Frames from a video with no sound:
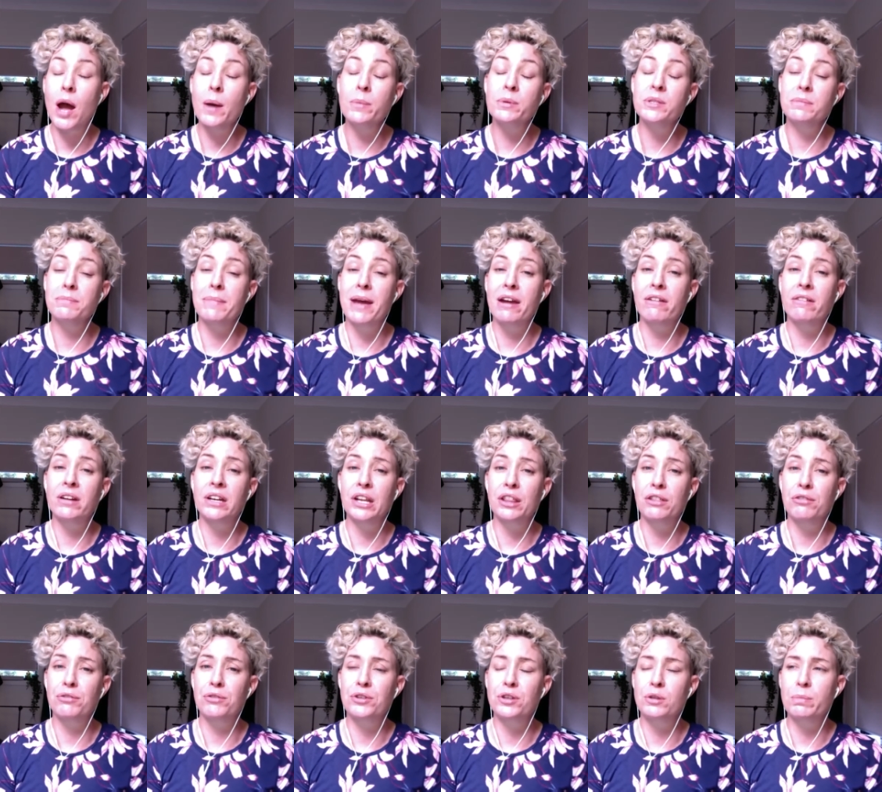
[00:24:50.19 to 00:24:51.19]
I was married
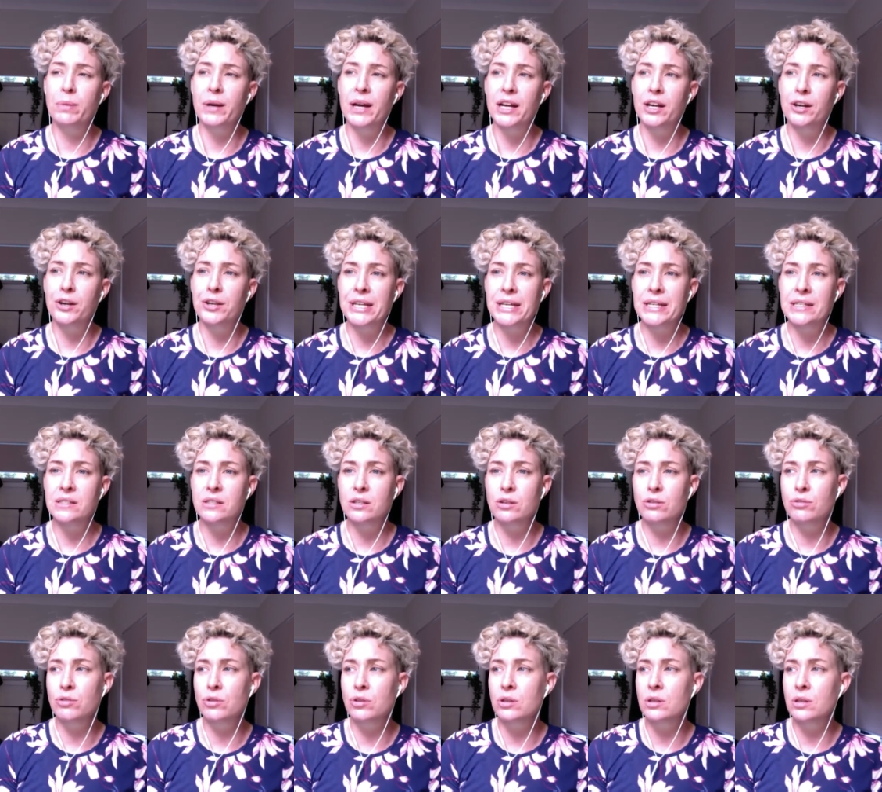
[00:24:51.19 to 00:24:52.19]
through the Bardot years
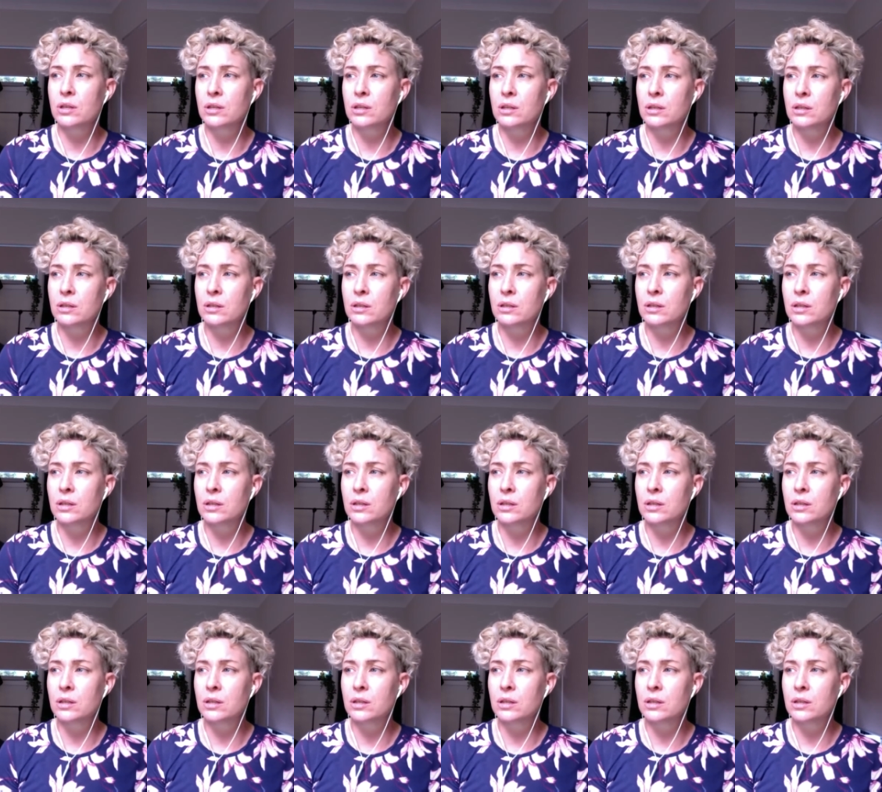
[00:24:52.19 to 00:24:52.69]
and through the,